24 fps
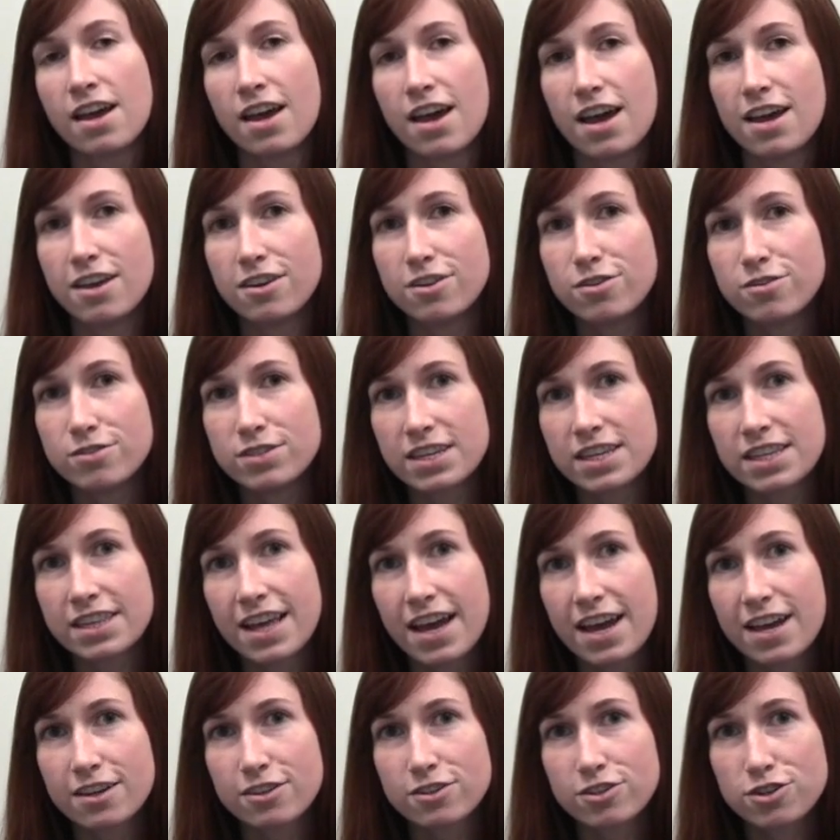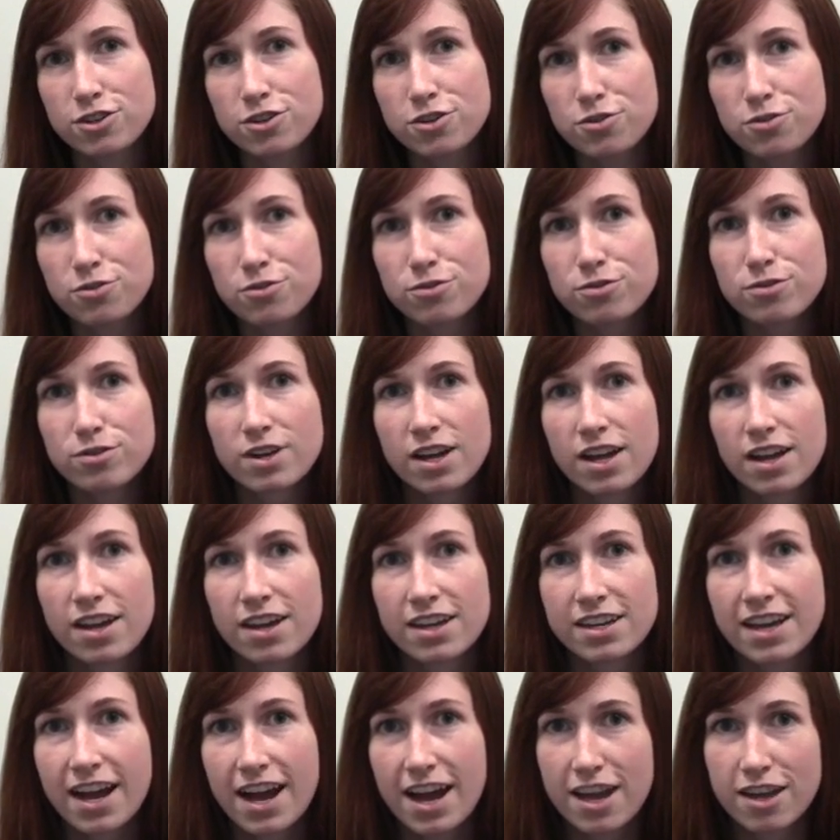and using that to
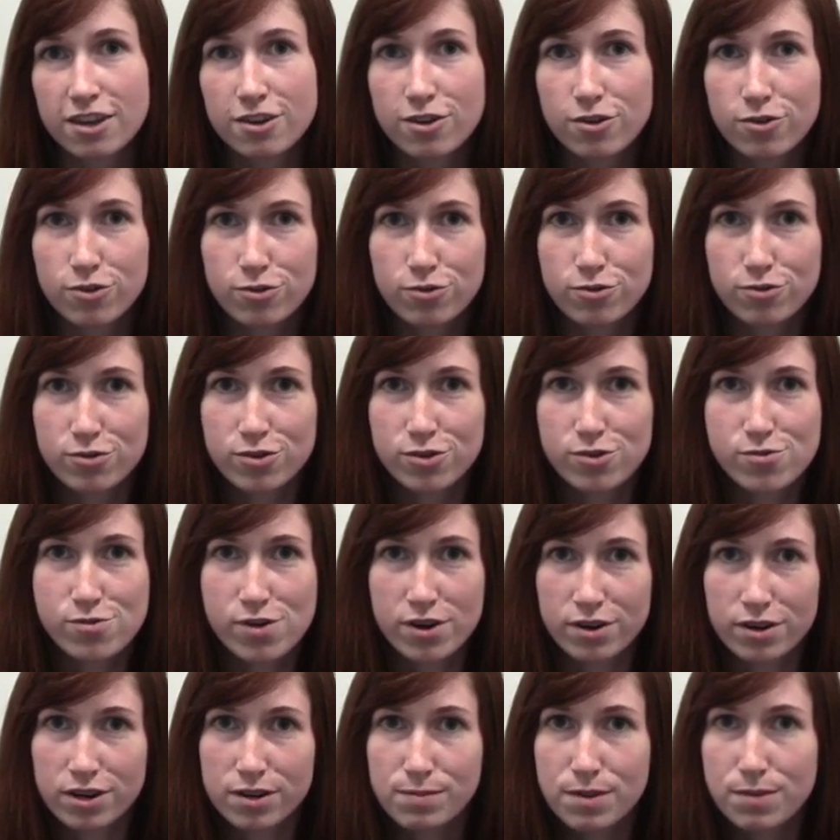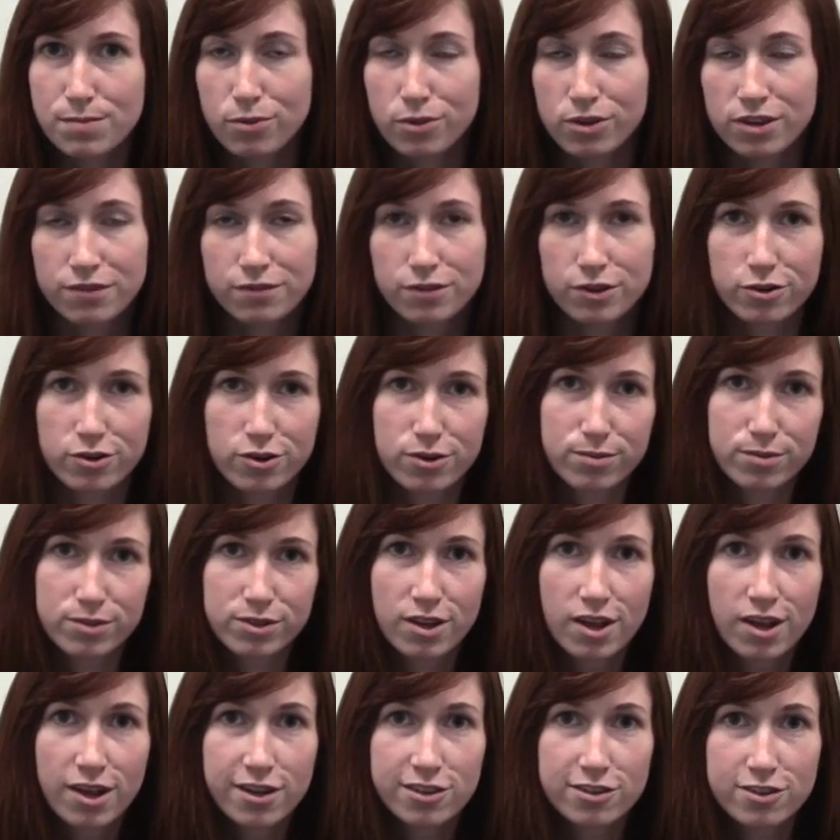guide who you are going to be pulling for groups.
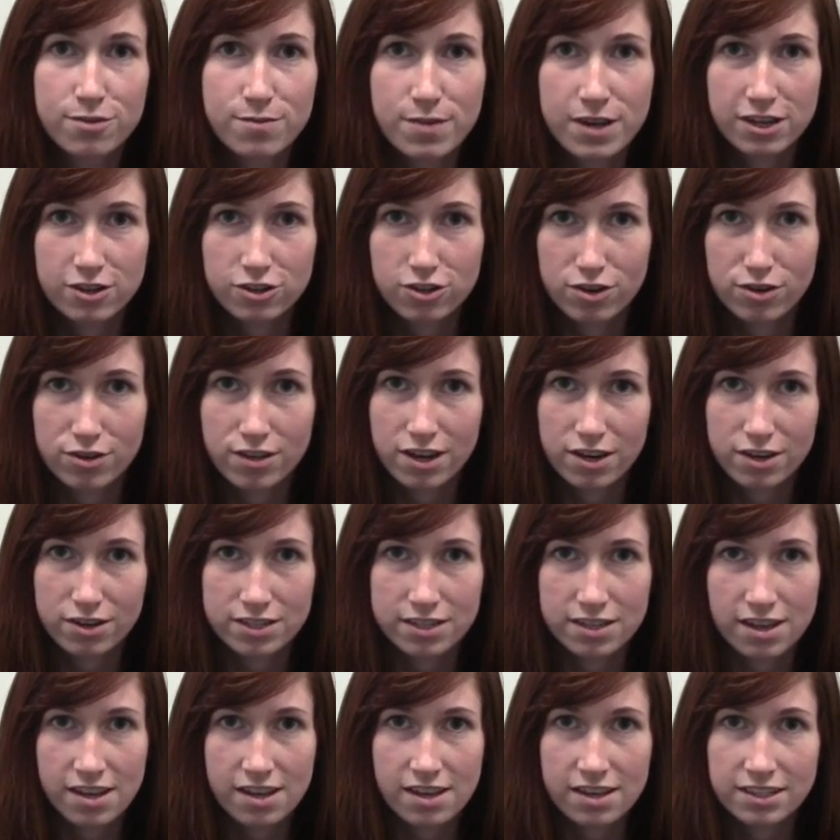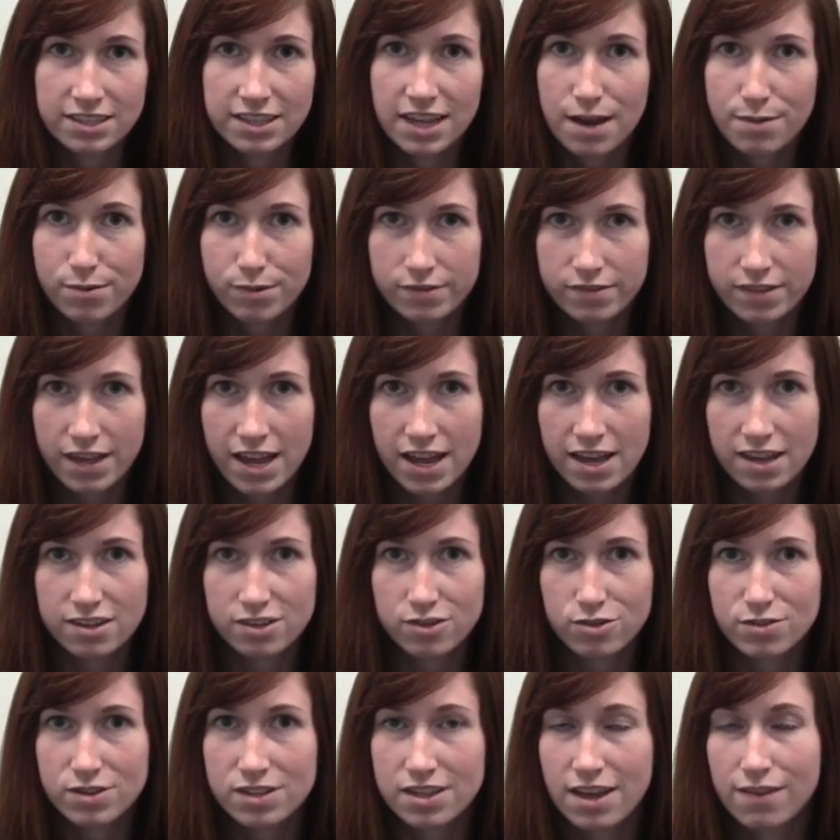So make sure that you're staying on top of
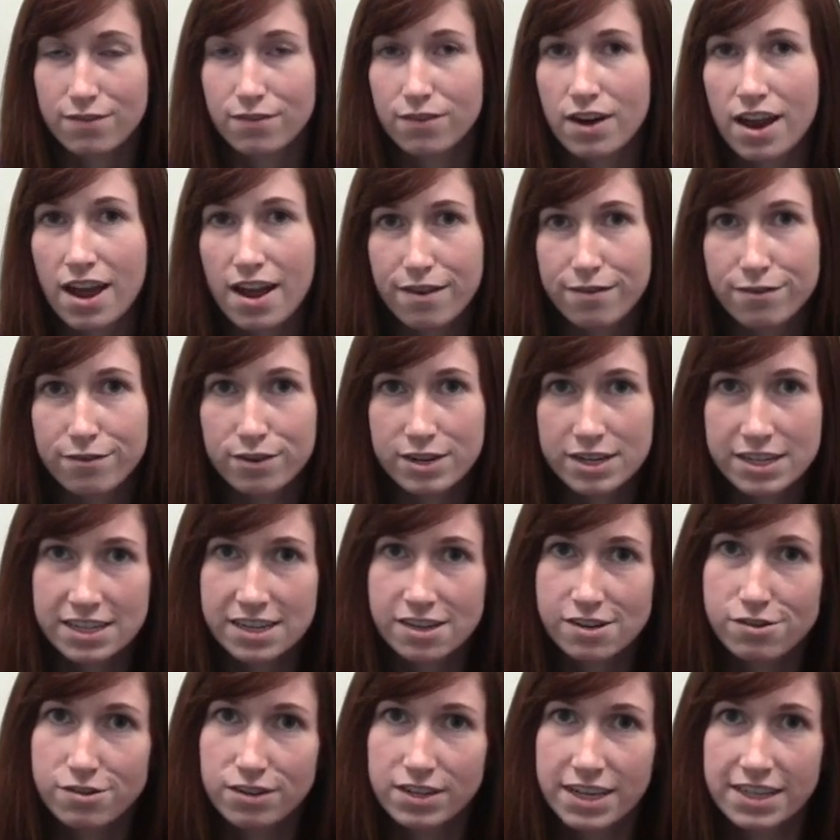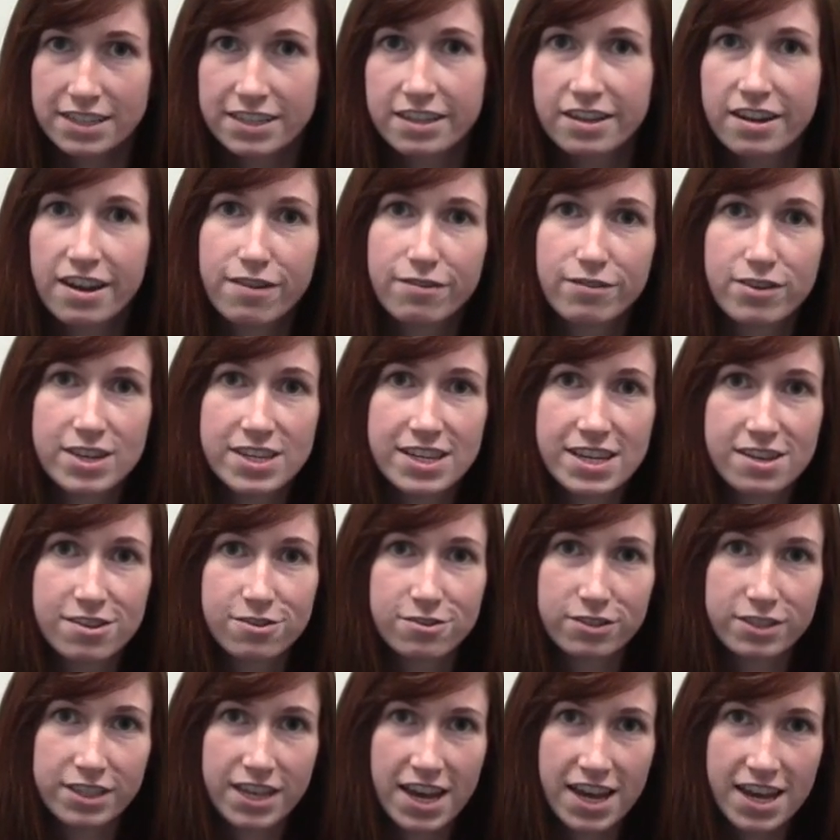that, doing that for every single lesson, every
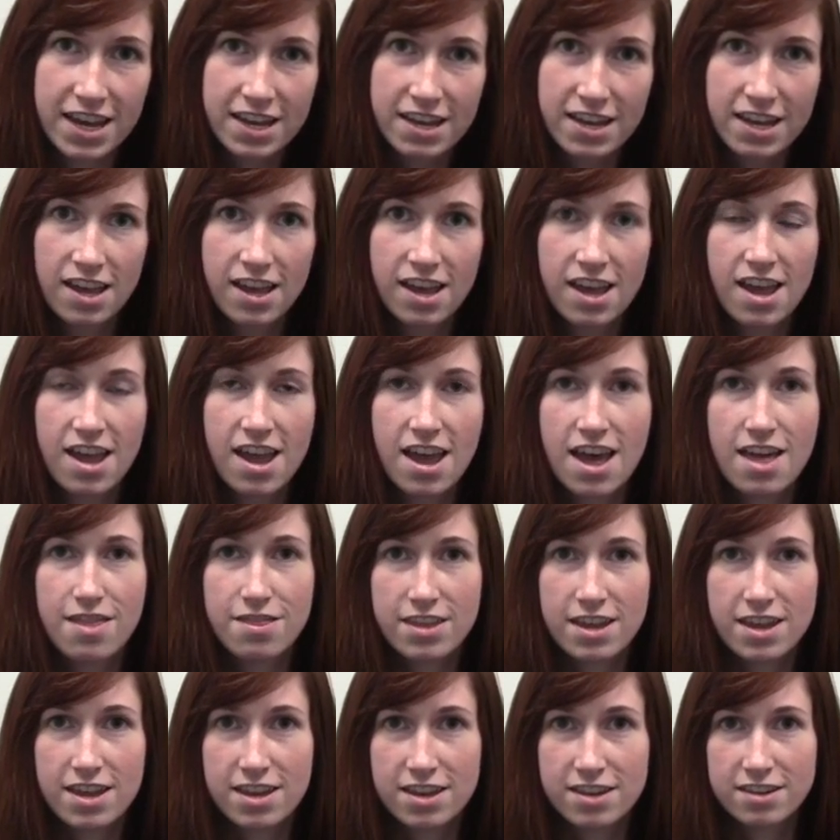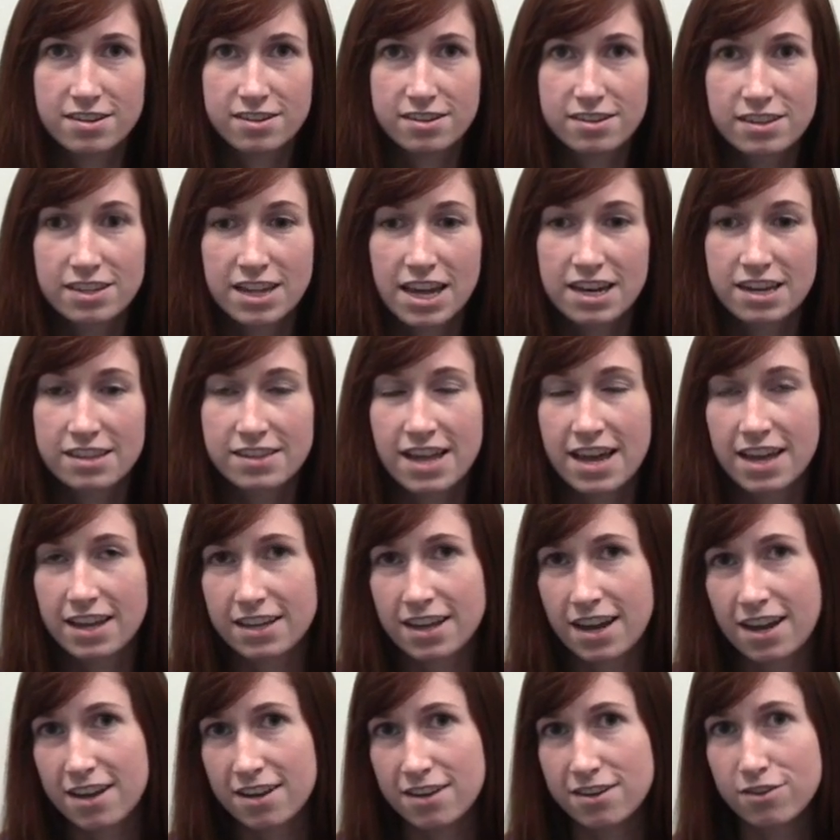single day, and then letting that
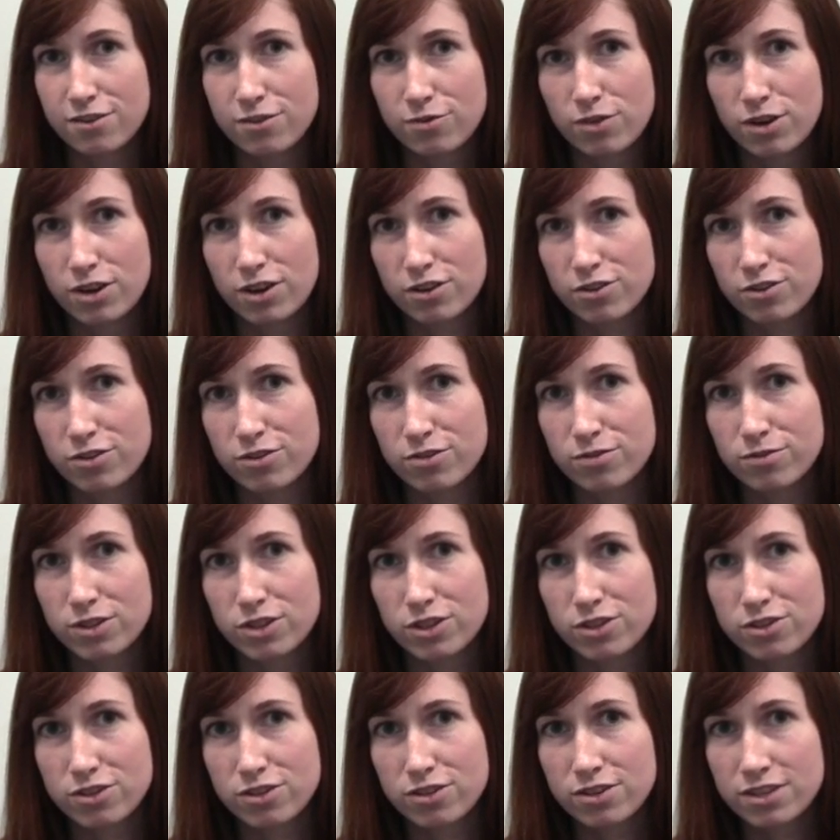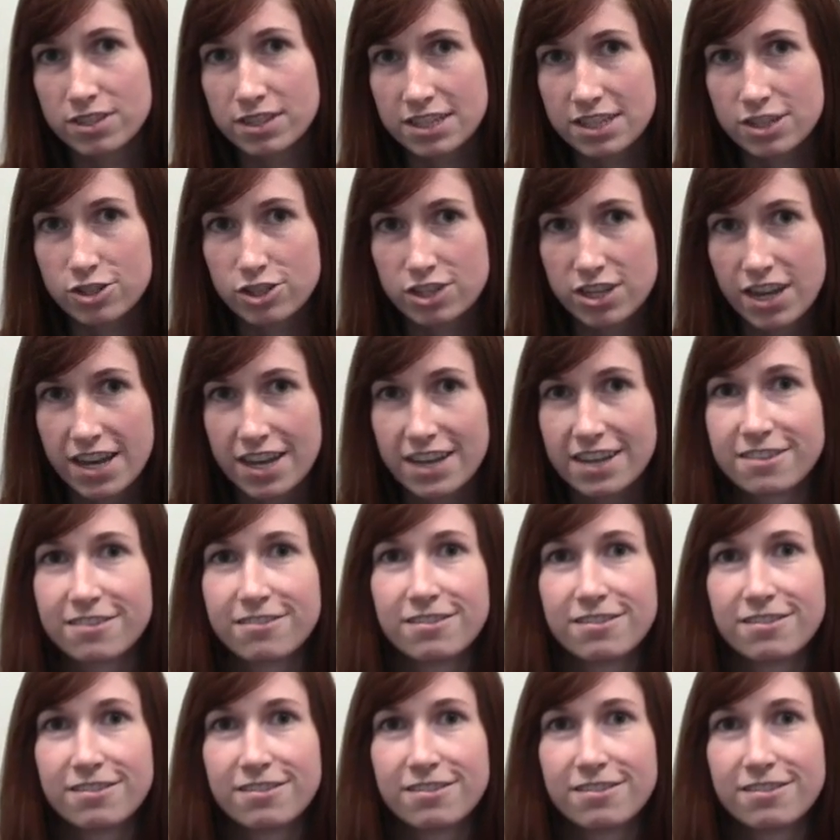guide what you're doing with your students each day.